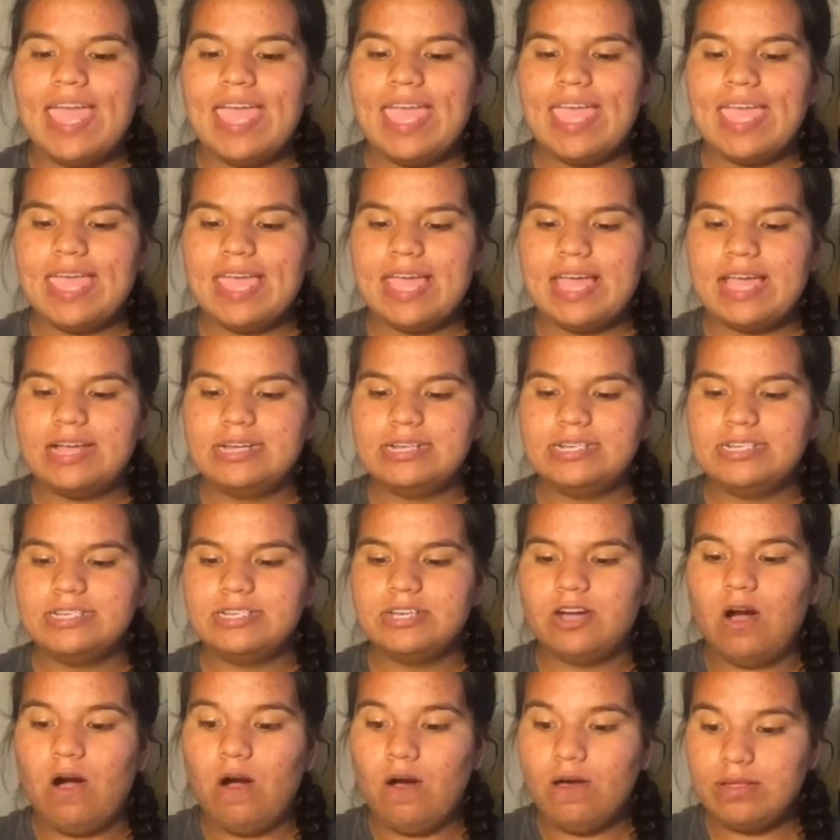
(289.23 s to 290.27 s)

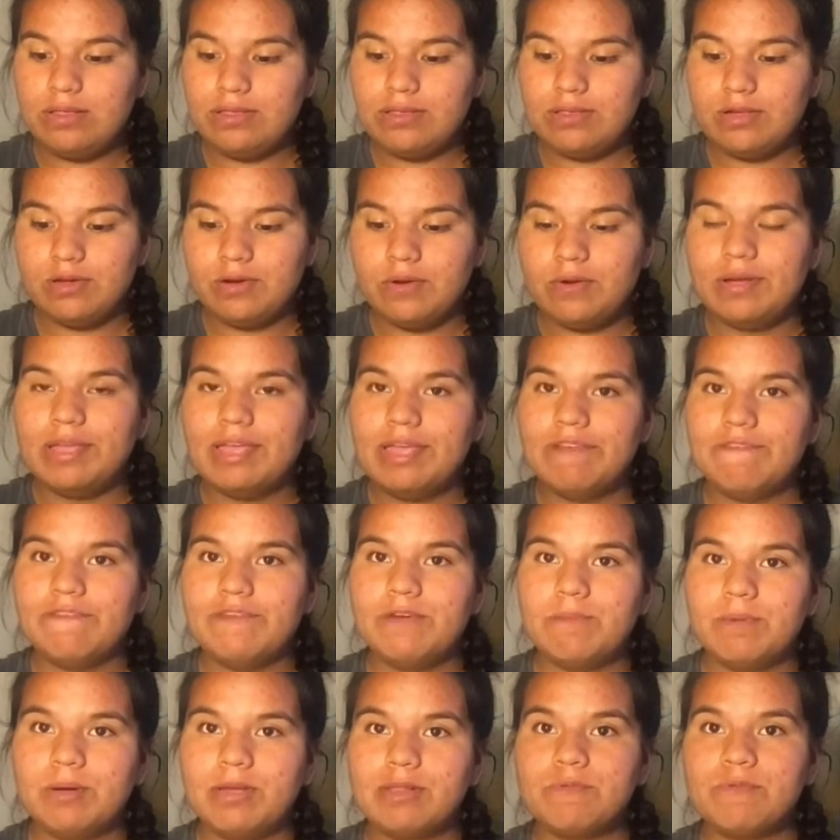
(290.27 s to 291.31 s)
And also, if
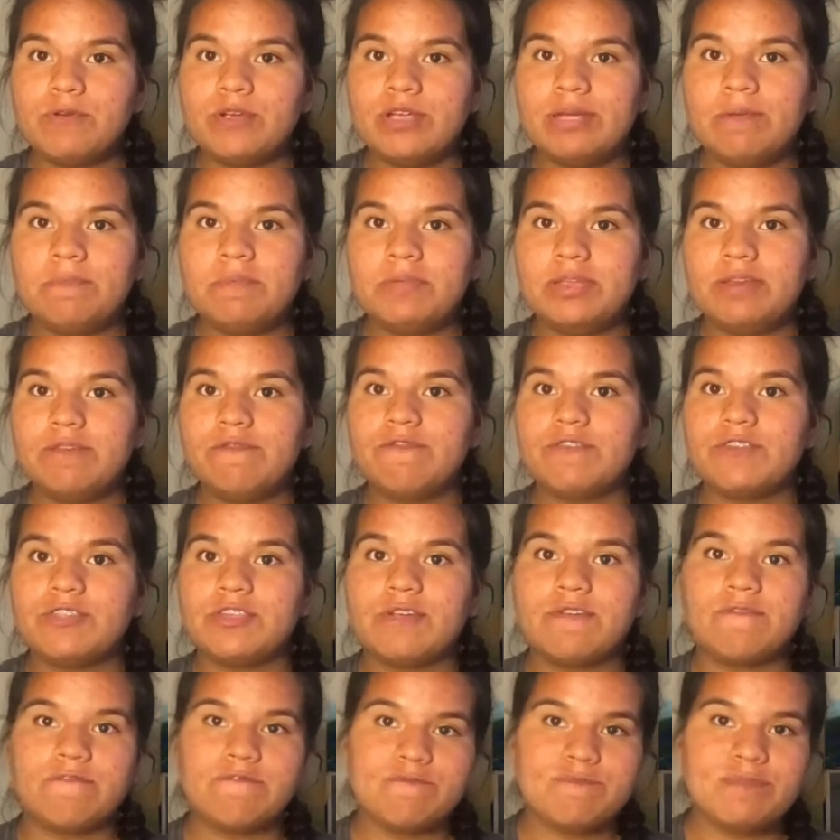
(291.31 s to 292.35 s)
it was prohibited for
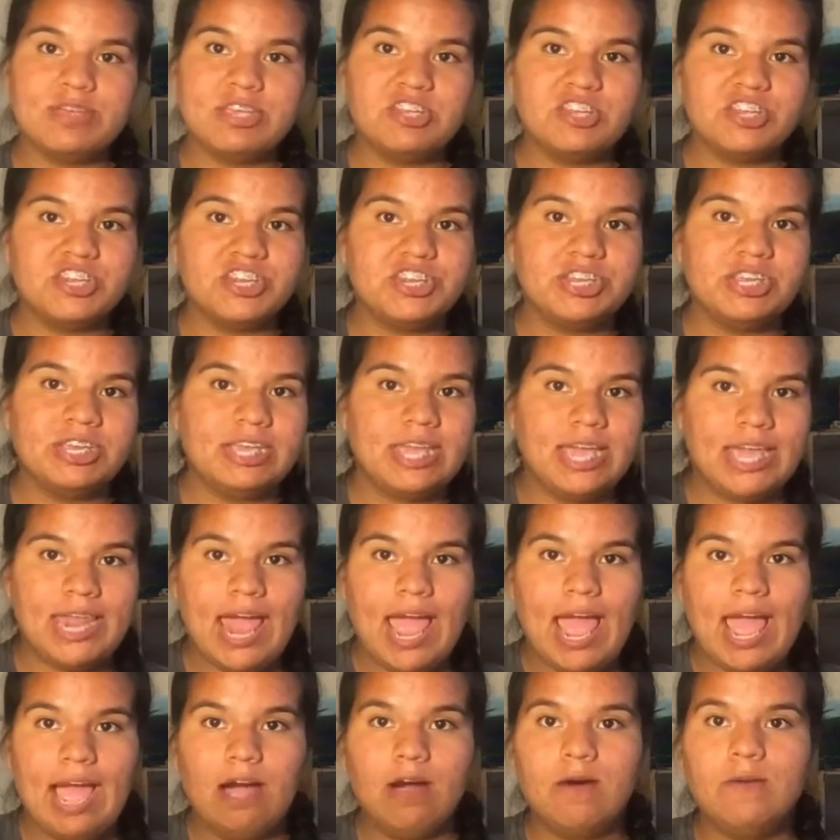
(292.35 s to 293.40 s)
their information to
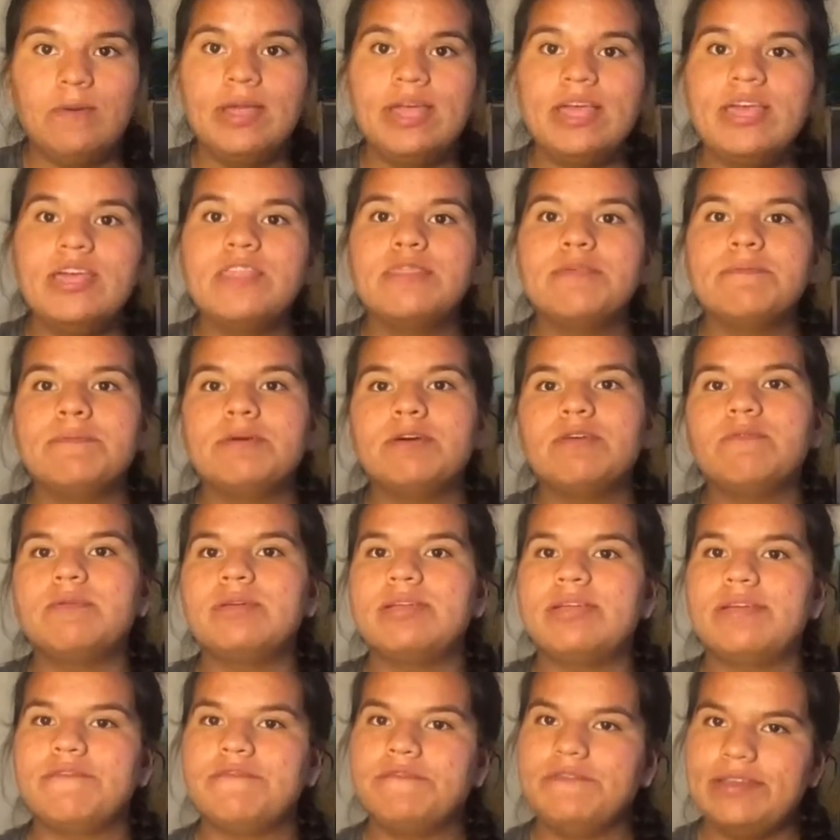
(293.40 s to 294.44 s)
get out, the book
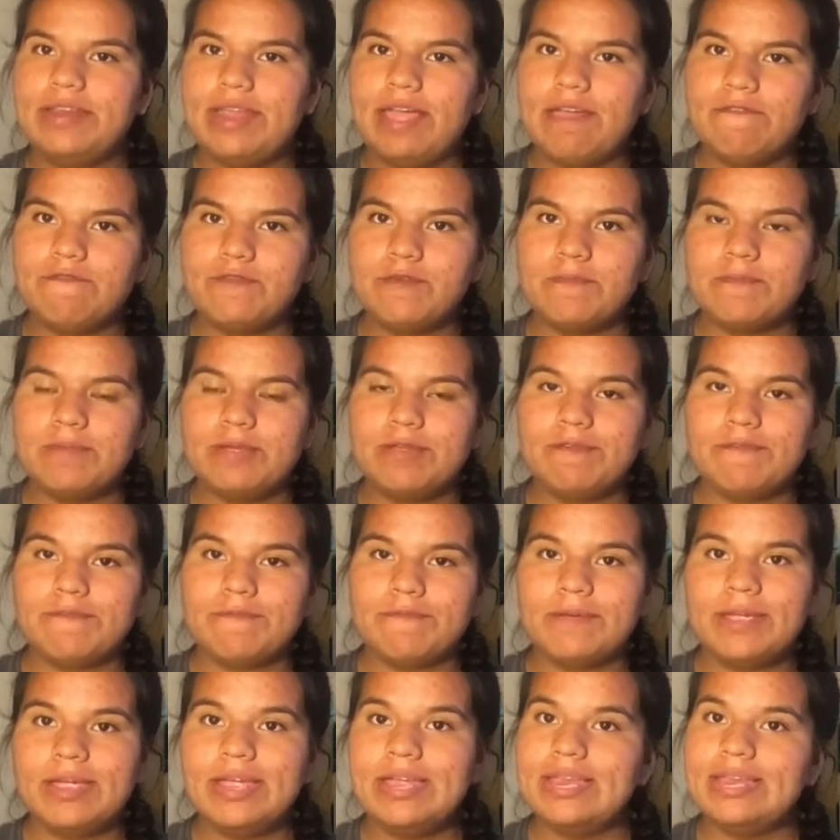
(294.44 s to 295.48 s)
would have never
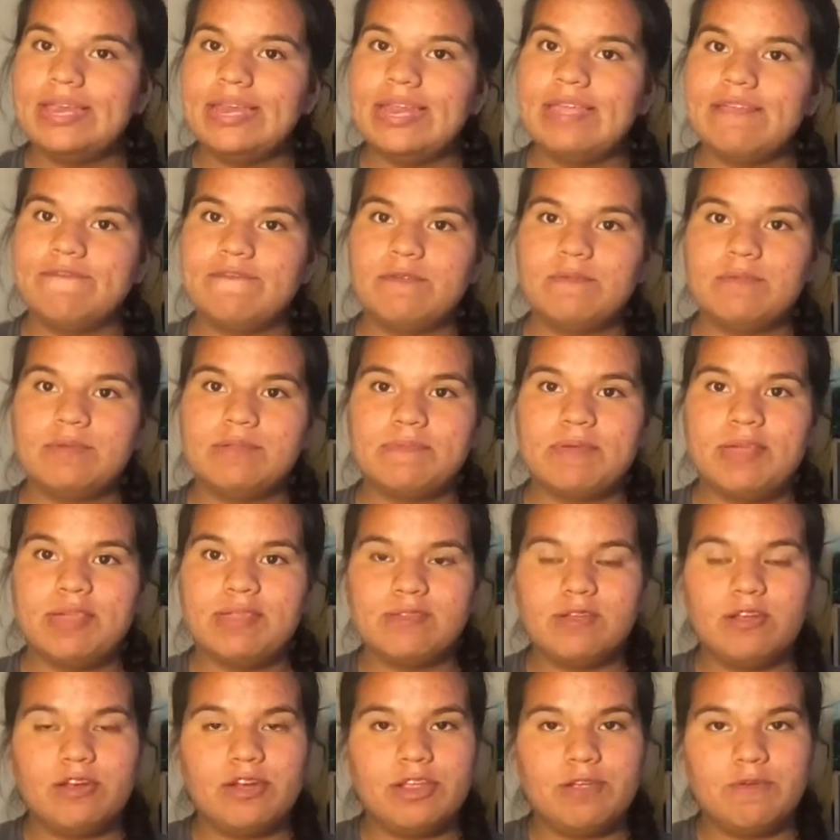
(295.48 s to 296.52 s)
been written if it was
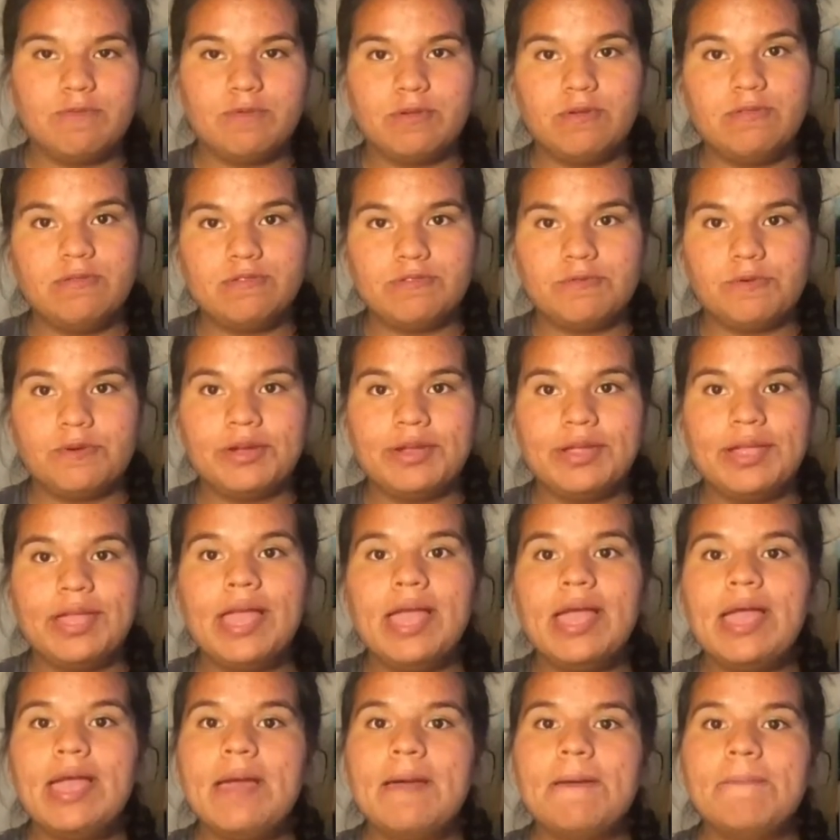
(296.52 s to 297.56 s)
based on a real story,
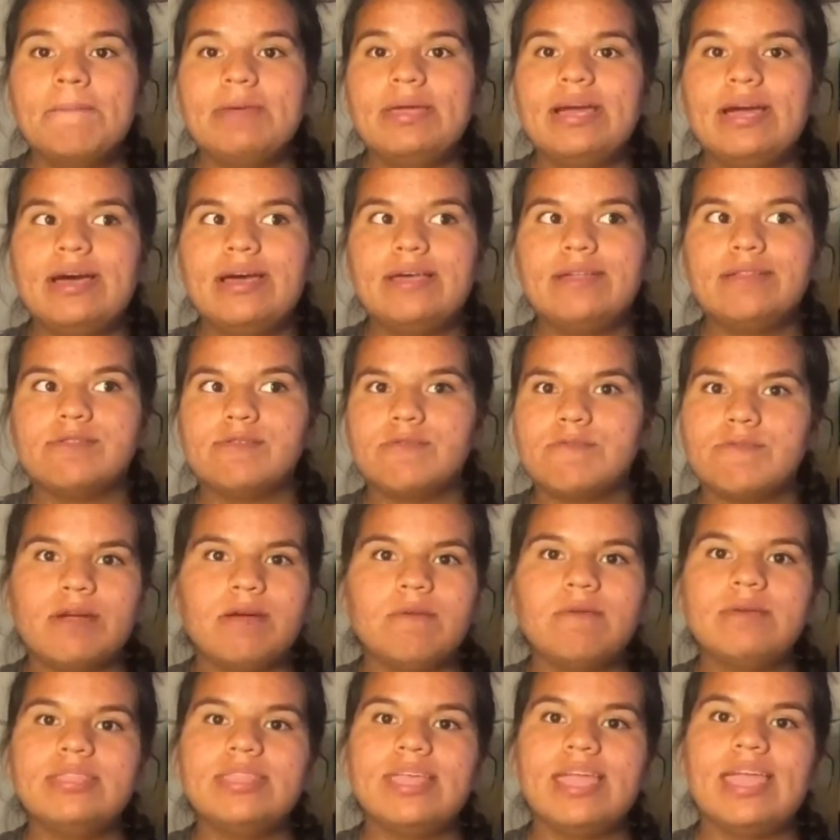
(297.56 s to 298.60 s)
because
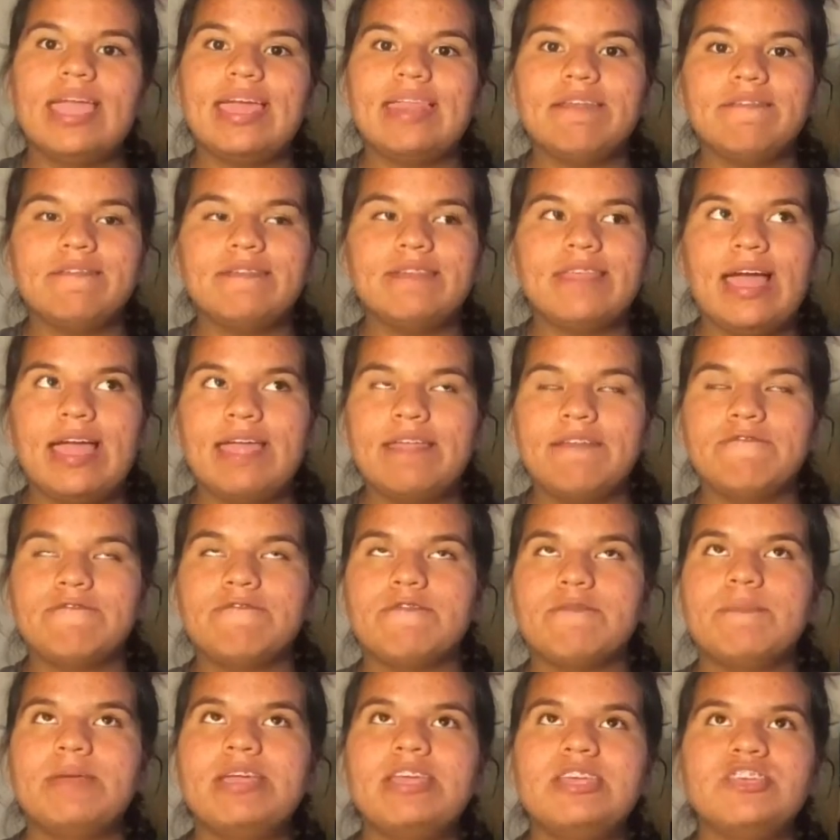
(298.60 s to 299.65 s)
where would they get in that
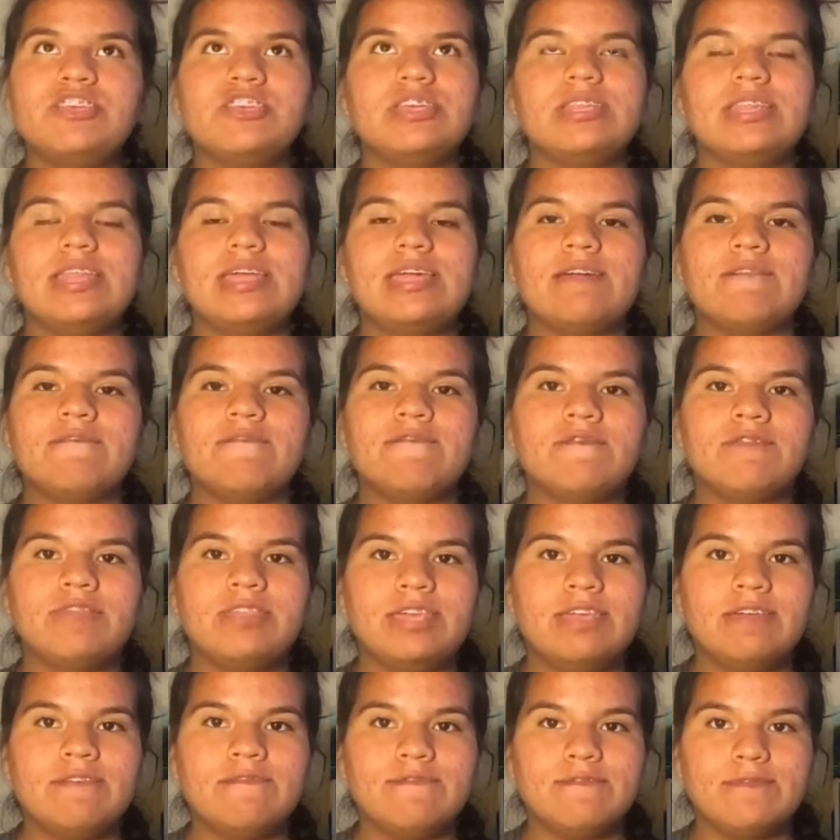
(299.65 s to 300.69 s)
information if
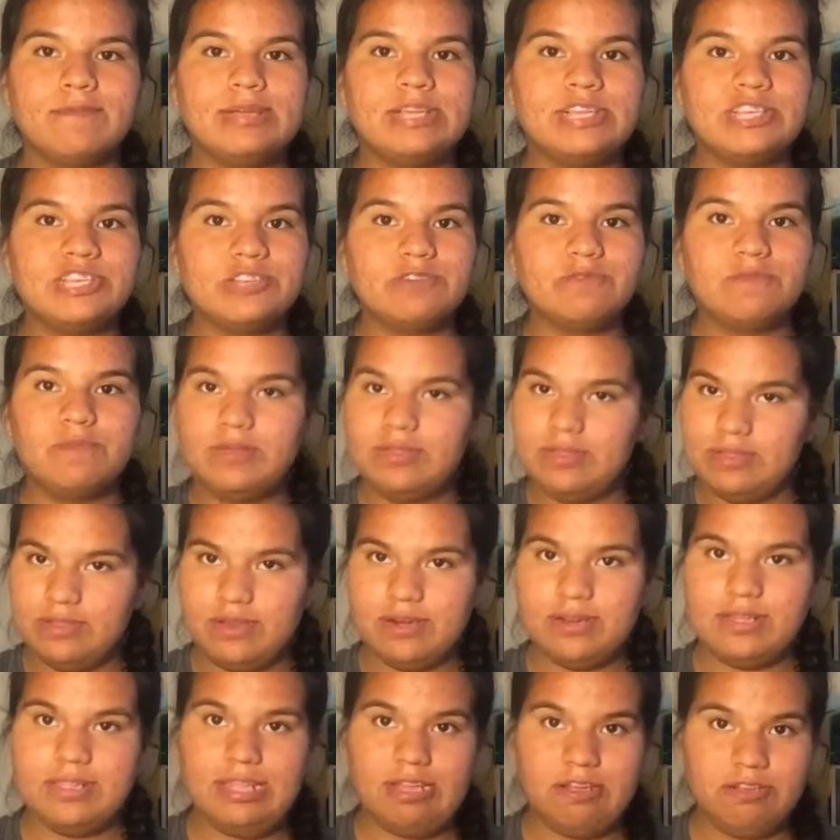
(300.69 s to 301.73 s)
the information was
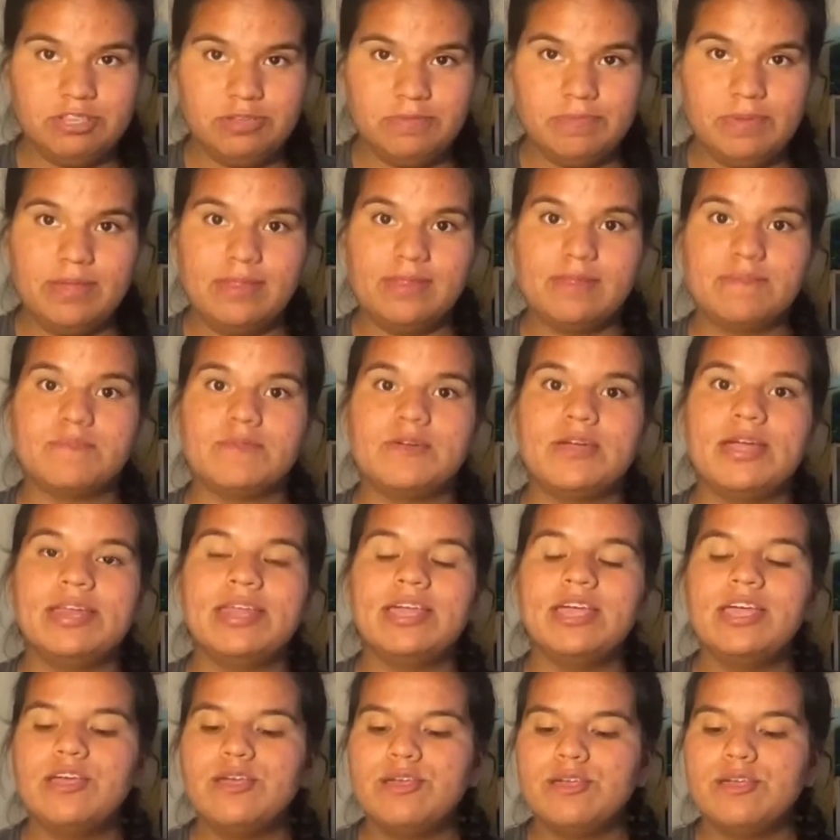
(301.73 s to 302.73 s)
not allowed to be spread?